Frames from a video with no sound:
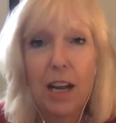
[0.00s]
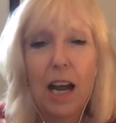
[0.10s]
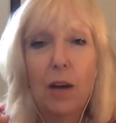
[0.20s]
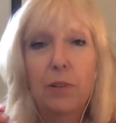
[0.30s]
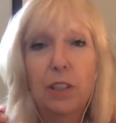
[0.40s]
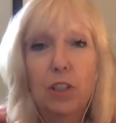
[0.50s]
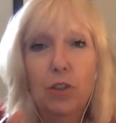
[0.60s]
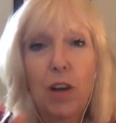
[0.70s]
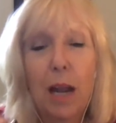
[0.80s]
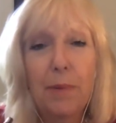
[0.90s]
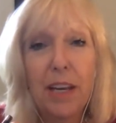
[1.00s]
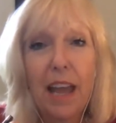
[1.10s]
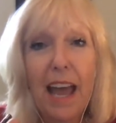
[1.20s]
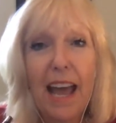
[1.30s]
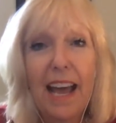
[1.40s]
I would describe it
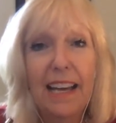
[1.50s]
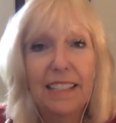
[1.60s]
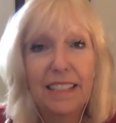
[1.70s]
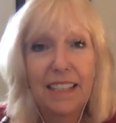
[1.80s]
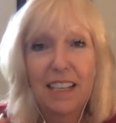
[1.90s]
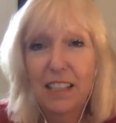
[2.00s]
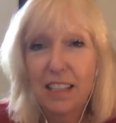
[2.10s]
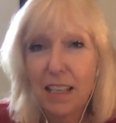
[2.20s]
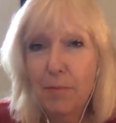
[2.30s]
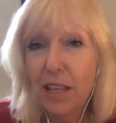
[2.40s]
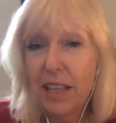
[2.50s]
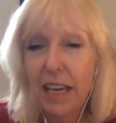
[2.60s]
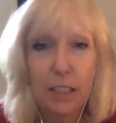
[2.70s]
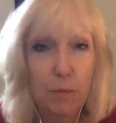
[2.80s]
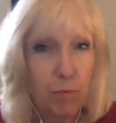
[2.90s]
as something that
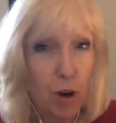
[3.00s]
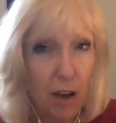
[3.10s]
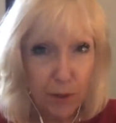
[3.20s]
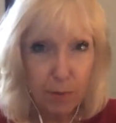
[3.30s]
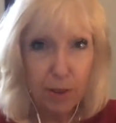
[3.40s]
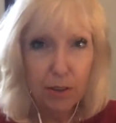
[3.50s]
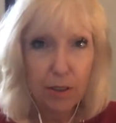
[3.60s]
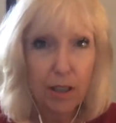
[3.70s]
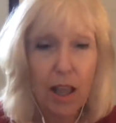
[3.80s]
is profitable,